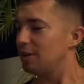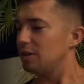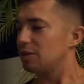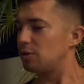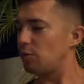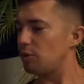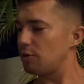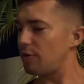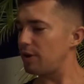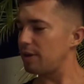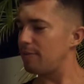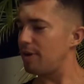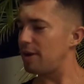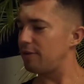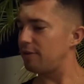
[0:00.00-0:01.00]
So what do you
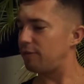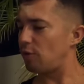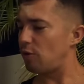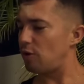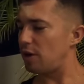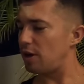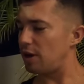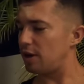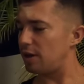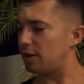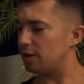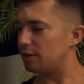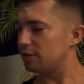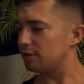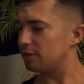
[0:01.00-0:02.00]
recommend for
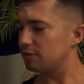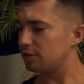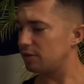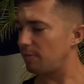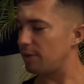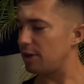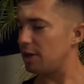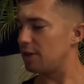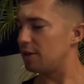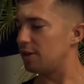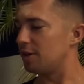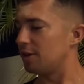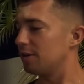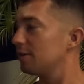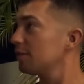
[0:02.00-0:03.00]
something to eat
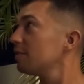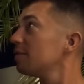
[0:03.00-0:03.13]
here?